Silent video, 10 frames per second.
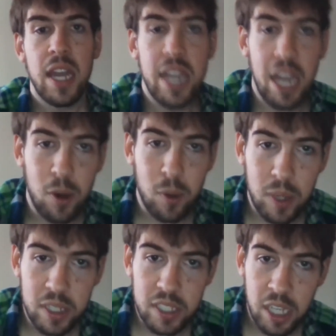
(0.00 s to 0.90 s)

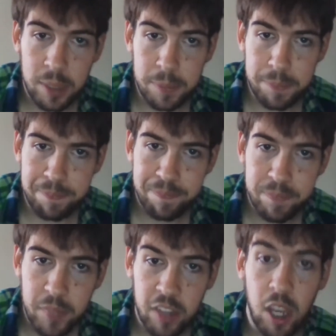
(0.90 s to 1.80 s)
Now,
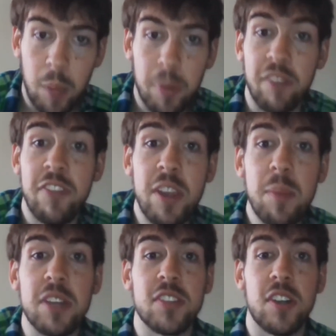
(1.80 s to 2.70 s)
on topic of
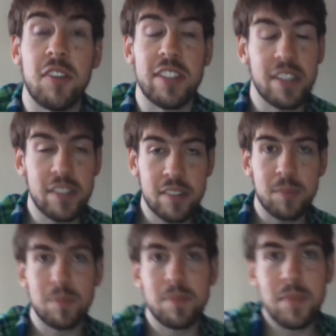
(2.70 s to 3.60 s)
female servants, this
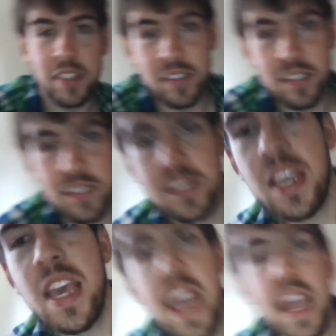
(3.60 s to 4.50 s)
is
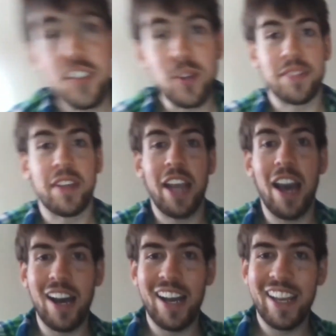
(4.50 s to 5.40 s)
interesting.
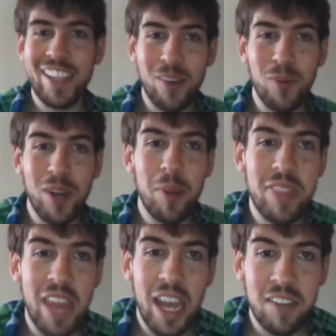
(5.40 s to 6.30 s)
You can read
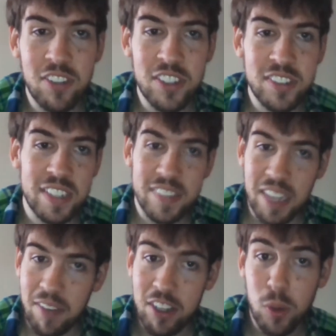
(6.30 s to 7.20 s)
about that in verses
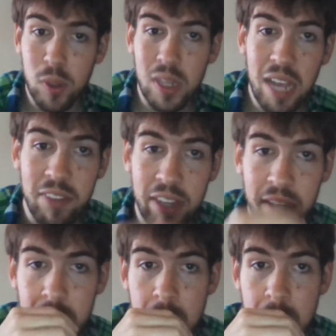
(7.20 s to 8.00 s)
7 to 11.